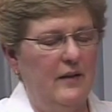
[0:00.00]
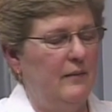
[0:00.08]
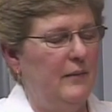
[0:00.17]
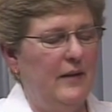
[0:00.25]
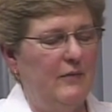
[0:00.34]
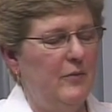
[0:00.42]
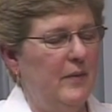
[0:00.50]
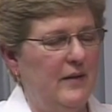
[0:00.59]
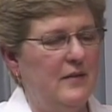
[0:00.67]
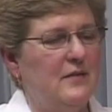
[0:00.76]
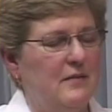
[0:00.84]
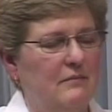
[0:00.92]
And I mean,
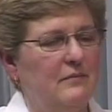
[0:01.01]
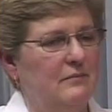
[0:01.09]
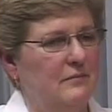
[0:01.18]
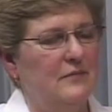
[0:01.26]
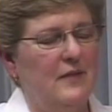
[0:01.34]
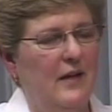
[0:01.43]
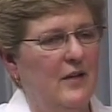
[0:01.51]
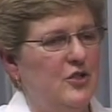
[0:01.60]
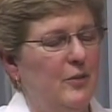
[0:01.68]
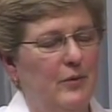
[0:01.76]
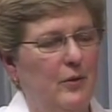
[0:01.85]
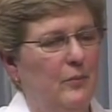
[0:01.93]
everybody's kind of
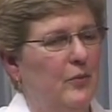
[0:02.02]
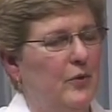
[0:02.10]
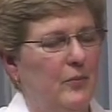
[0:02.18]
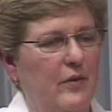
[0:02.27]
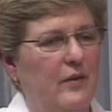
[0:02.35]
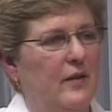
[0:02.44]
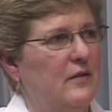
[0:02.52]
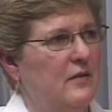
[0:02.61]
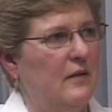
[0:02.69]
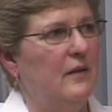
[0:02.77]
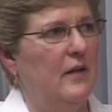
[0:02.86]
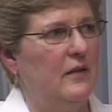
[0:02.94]
jumping on board
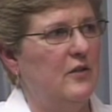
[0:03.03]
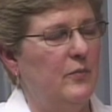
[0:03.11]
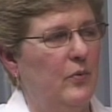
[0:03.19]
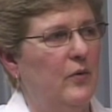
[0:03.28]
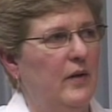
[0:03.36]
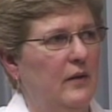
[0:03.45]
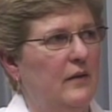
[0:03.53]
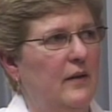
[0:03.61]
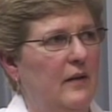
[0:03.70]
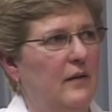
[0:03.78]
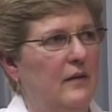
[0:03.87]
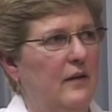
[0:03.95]
this at this point,
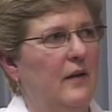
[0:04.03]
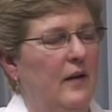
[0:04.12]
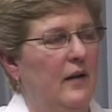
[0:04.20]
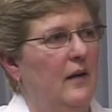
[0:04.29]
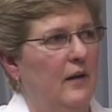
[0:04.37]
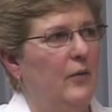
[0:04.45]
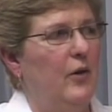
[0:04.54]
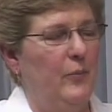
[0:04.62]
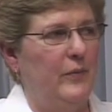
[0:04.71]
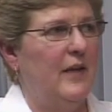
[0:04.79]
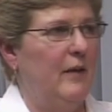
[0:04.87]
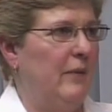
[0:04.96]
and we
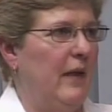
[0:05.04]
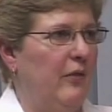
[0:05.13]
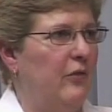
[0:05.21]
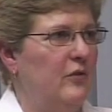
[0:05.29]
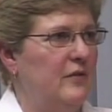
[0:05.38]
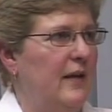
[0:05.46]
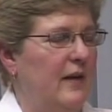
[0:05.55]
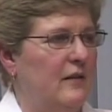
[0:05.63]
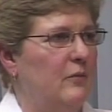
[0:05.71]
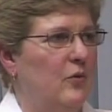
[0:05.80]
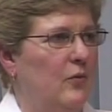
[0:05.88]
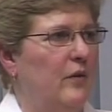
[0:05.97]
hope to keep that
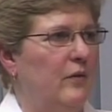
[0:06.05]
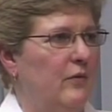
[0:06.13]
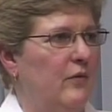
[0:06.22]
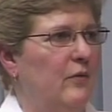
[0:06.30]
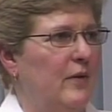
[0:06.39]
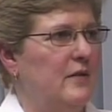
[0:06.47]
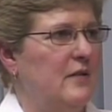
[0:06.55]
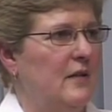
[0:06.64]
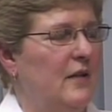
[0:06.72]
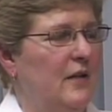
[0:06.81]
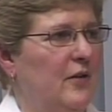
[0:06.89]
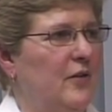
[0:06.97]
enthusiasm going through the rest of
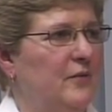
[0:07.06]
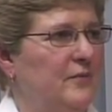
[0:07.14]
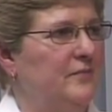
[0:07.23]
the year.